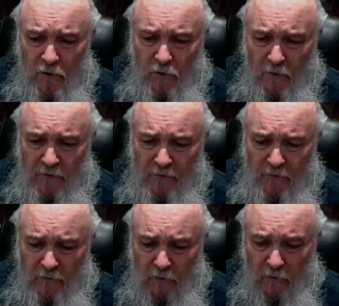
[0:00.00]
which
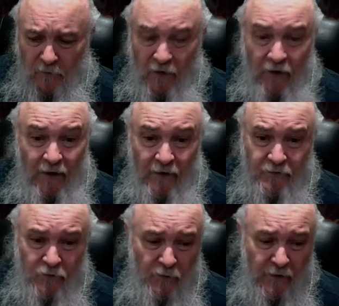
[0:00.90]
over the
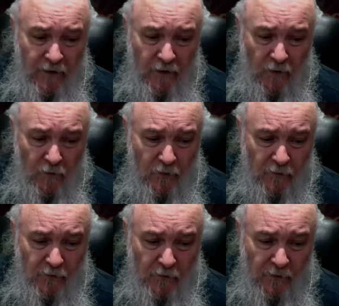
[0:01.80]
last 20,
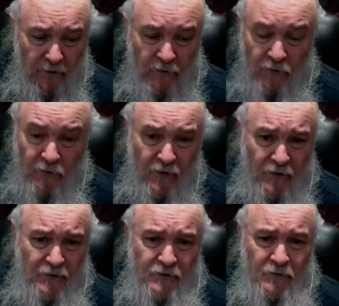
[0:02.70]
almost 22
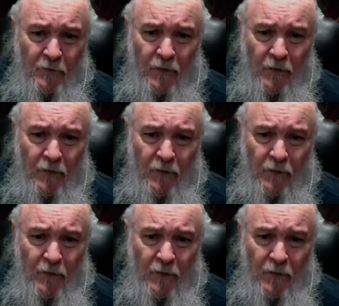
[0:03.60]
years,